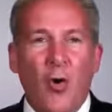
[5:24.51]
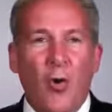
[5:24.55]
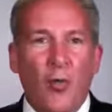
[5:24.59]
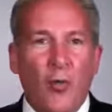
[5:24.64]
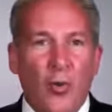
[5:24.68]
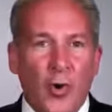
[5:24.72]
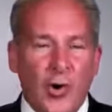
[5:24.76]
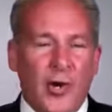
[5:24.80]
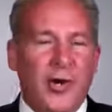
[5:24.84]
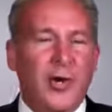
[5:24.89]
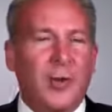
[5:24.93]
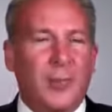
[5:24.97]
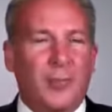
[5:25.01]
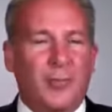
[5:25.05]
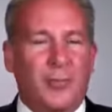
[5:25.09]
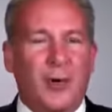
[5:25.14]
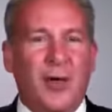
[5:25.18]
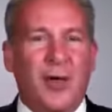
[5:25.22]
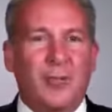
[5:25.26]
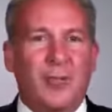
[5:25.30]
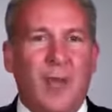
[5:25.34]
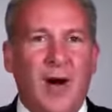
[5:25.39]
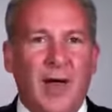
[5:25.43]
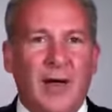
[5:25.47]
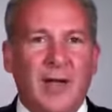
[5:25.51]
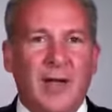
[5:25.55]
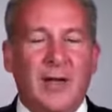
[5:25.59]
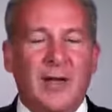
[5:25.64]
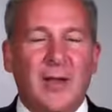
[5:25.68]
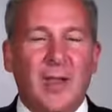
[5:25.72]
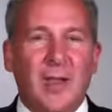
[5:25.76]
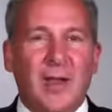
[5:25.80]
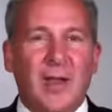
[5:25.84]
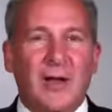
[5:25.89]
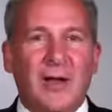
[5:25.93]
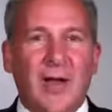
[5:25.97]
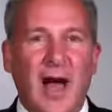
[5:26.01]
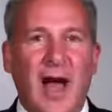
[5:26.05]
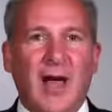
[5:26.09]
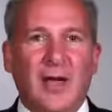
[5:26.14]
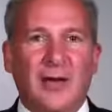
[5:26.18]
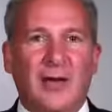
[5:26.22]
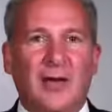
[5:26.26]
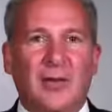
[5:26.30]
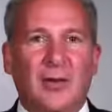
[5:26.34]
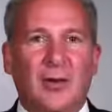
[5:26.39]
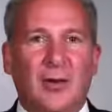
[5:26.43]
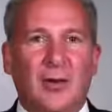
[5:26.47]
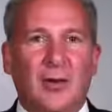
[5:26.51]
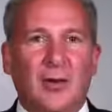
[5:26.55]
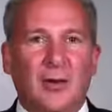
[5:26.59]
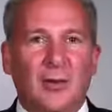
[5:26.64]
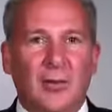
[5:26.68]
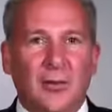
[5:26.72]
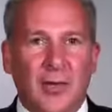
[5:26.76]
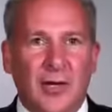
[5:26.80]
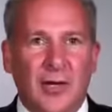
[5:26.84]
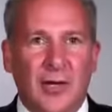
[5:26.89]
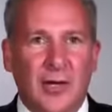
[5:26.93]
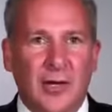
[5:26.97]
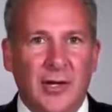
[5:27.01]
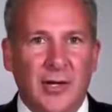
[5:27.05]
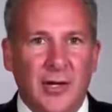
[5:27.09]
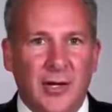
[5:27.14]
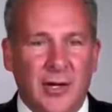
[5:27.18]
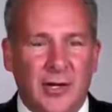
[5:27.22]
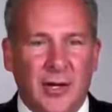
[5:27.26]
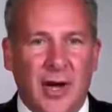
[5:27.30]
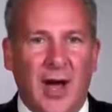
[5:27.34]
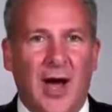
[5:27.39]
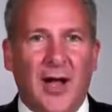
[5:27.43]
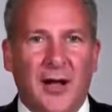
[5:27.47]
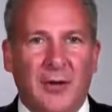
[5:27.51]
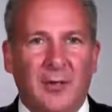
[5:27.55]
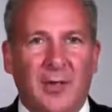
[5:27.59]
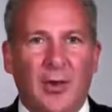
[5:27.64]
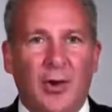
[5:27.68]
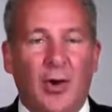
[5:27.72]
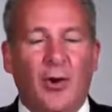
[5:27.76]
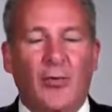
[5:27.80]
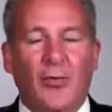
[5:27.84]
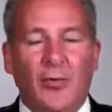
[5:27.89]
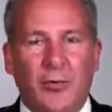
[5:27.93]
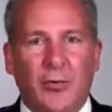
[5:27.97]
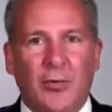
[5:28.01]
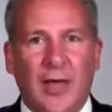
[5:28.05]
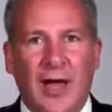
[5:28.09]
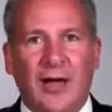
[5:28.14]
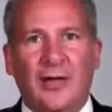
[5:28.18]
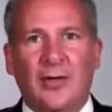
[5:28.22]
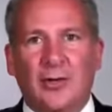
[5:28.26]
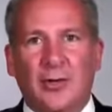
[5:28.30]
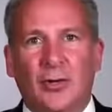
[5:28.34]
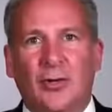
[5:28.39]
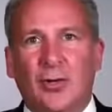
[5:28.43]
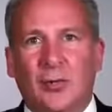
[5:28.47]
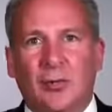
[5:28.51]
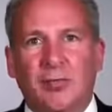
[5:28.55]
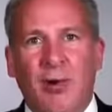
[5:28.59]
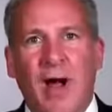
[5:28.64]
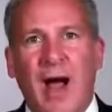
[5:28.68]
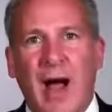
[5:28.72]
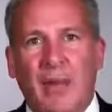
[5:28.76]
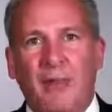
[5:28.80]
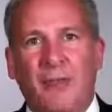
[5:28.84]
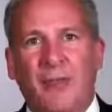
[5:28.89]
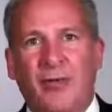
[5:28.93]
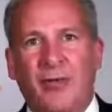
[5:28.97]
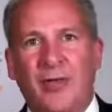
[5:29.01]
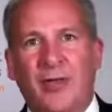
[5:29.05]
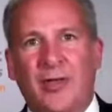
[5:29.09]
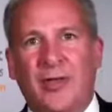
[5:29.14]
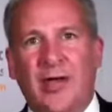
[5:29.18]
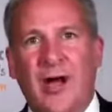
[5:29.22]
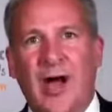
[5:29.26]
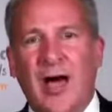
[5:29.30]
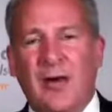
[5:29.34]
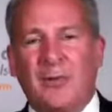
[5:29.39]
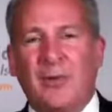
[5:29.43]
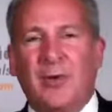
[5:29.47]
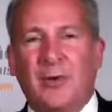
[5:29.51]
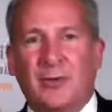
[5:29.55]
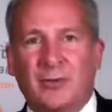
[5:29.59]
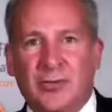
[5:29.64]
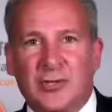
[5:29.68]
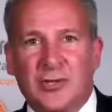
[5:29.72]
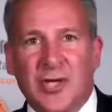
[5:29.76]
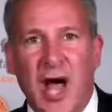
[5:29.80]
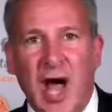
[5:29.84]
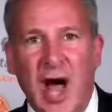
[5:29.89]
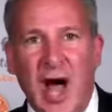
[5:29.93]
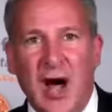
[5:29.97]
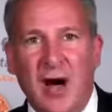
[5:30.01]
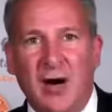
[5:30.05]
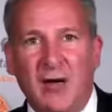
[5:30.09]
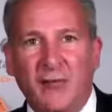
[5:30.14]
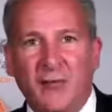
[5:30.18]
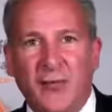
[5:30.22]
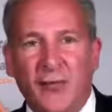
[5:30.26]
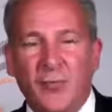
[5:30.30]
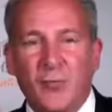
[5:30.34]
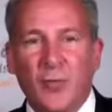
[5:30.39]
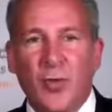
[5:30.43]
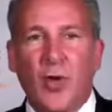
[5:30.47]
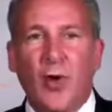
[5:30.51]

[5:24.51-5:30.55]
We're going to print money not until the economy or not until the problems in the economy are solved.